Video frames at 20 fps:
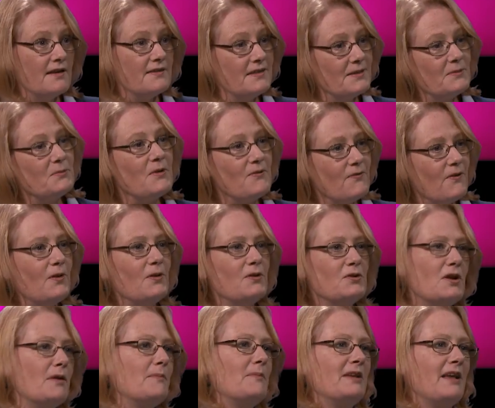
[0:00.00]
then we
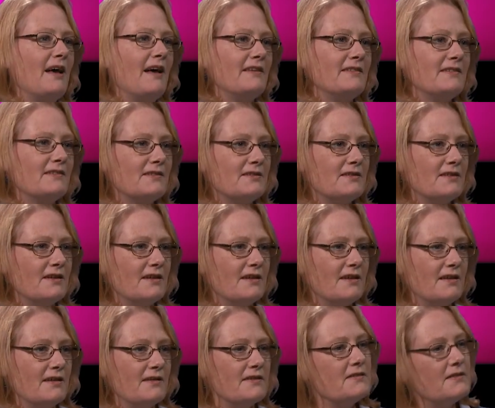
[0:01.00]
followed up and asked,
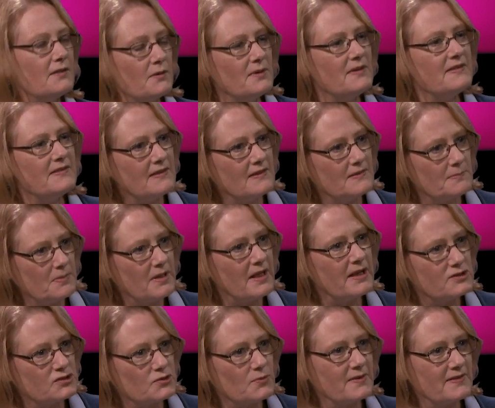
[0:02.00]
so is this
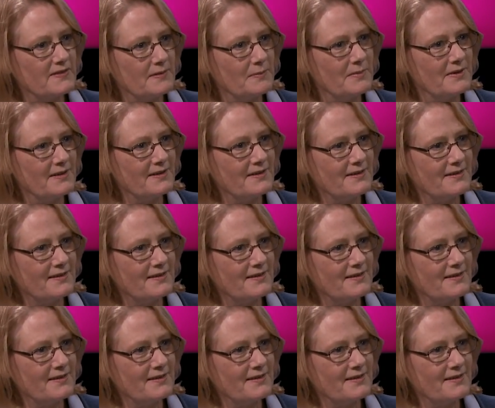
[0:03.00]
plagiarism?